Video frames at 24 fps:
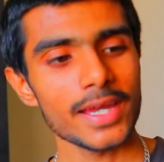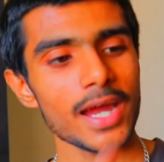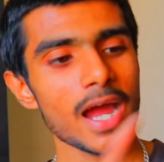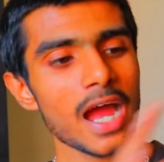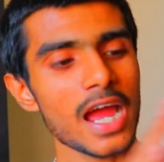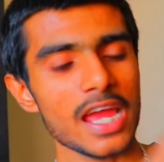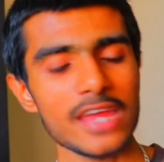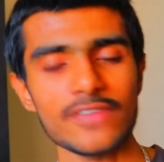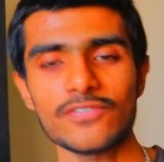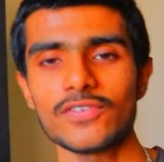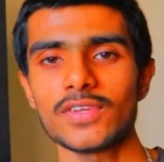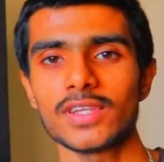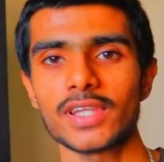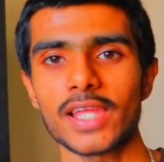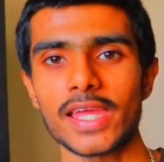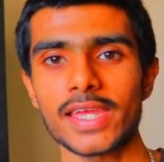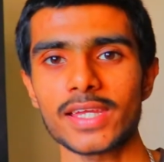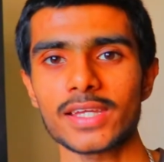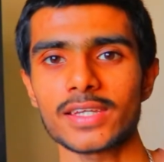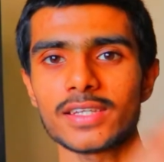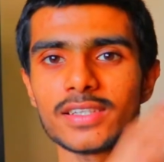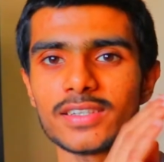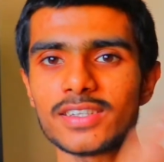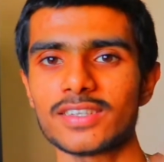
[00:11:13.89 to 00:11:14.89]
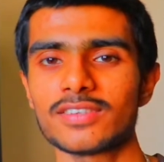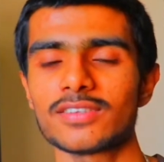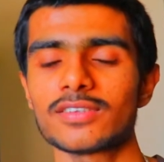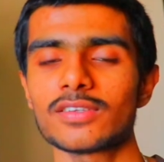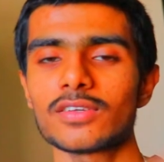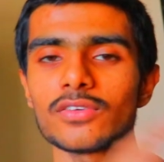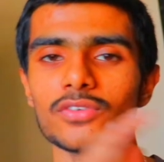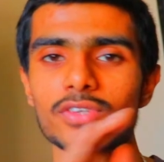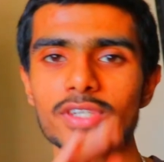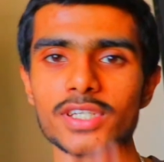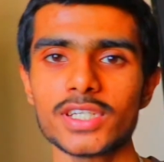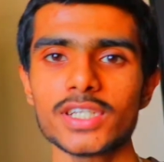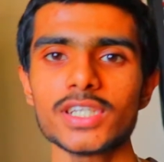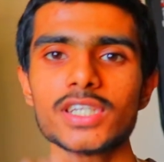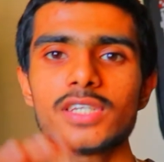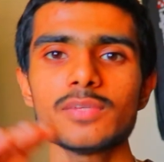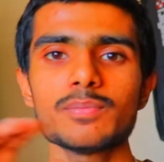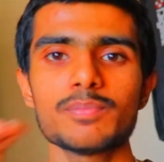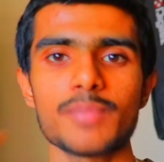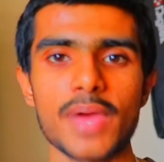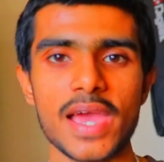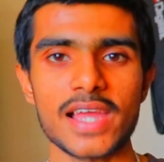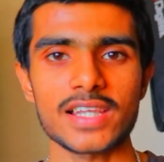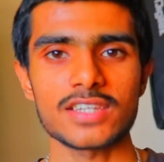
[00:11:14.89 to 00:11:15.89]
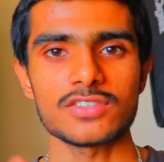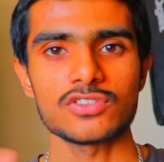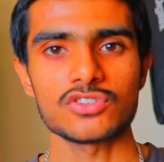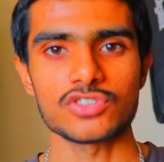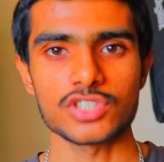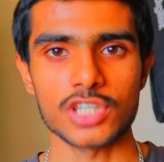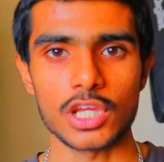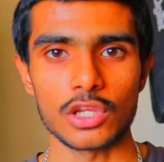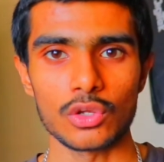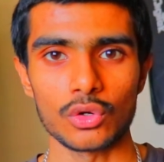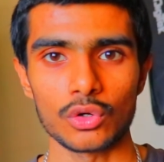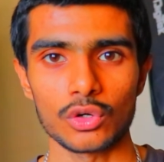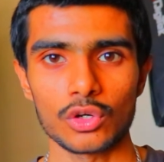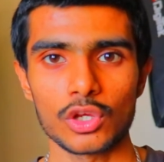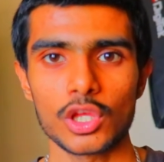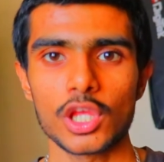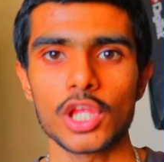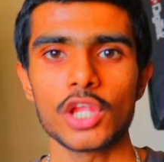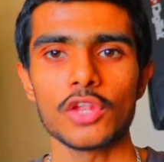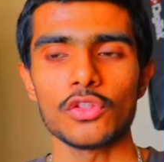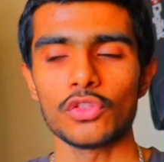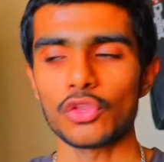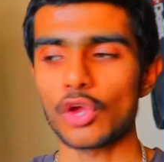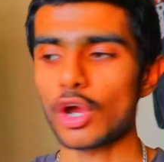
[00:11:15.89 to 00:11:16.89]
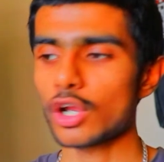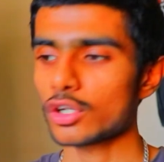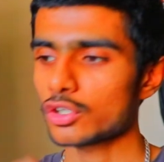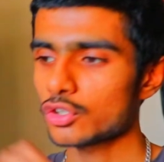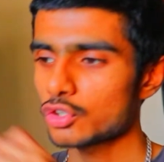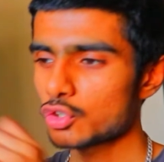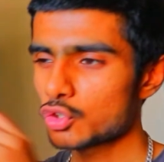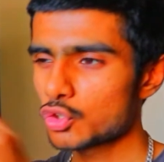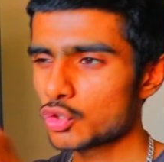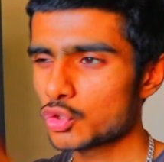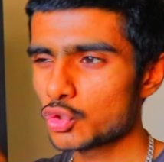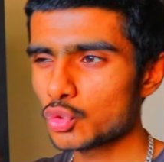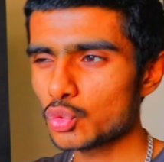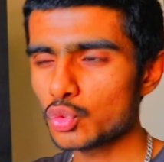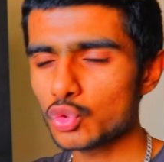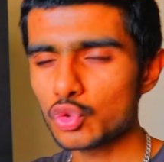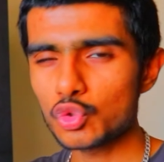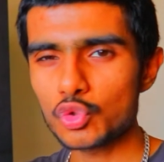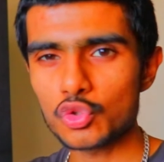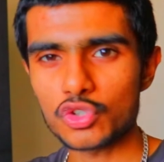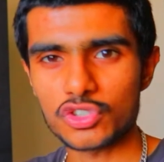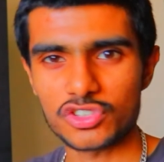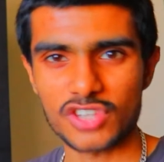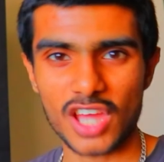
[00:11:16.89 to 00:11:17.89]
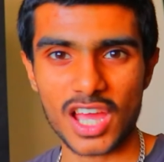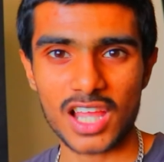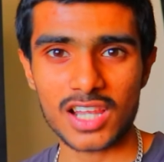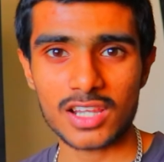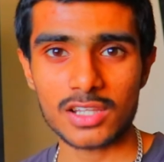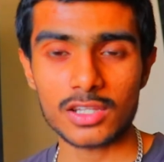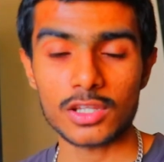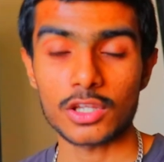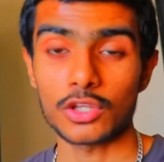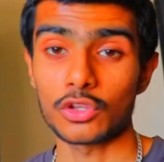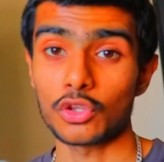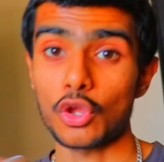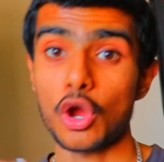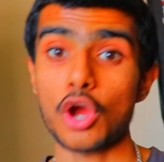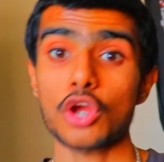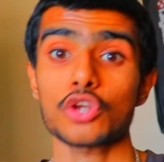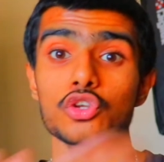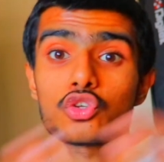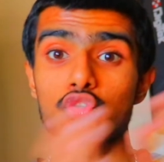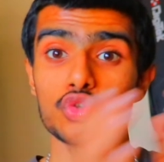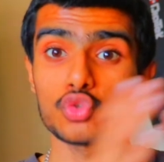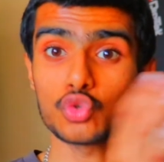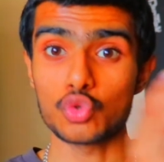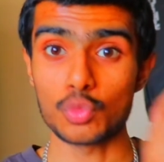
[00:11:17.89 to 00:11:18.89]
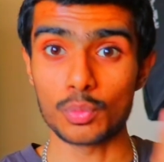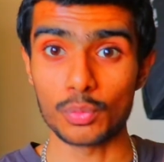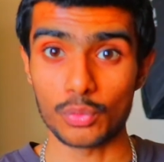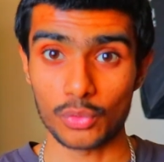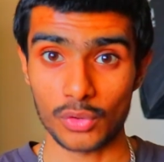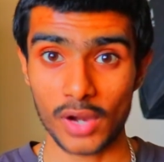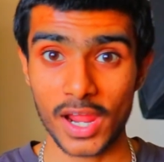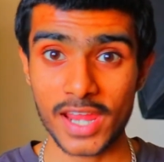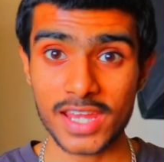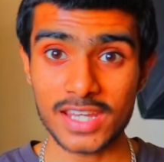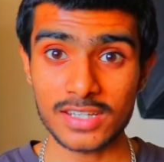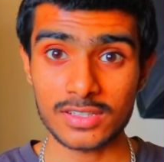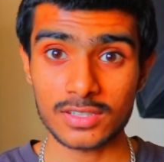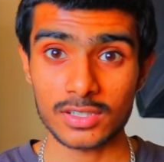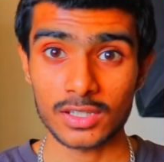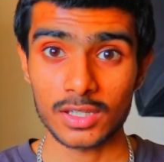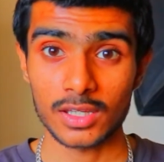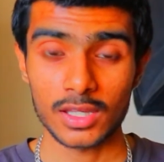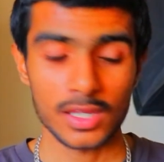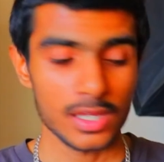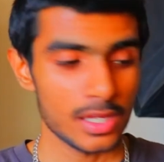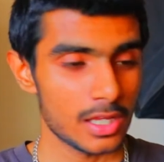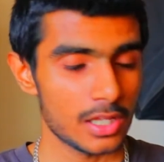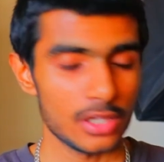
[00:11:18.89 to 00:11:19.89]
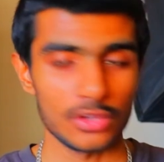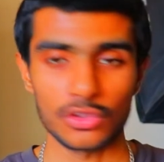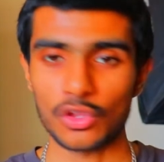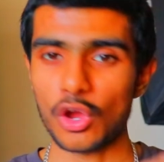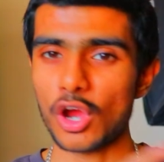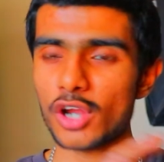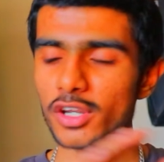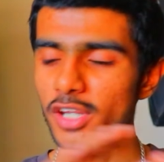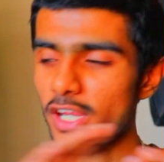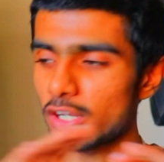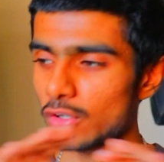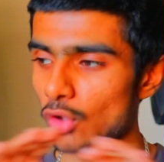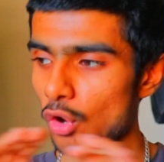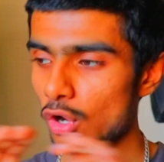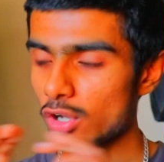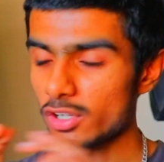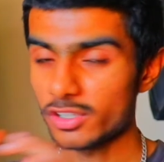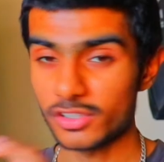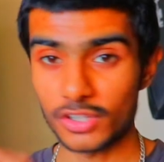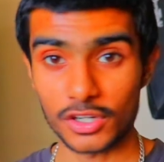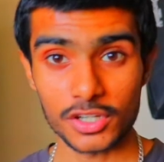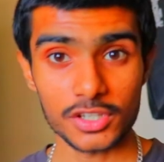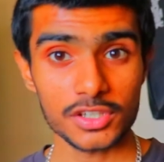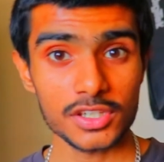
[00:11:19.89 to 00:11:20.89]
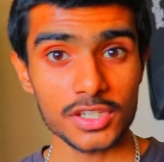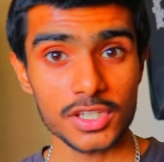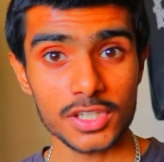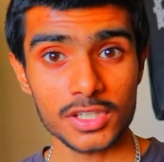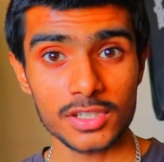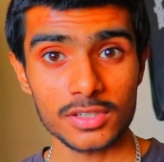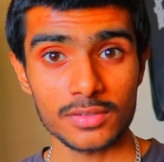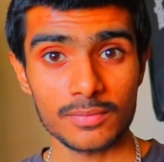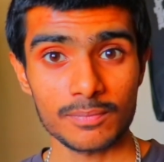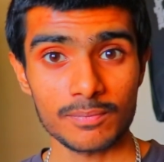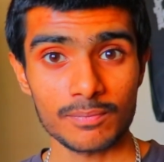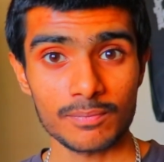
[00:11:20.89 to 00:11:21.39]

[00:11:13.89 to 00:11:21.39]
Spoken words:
I feel like this is a really balanced yellow, not too dull, not too bright, not at all dirty.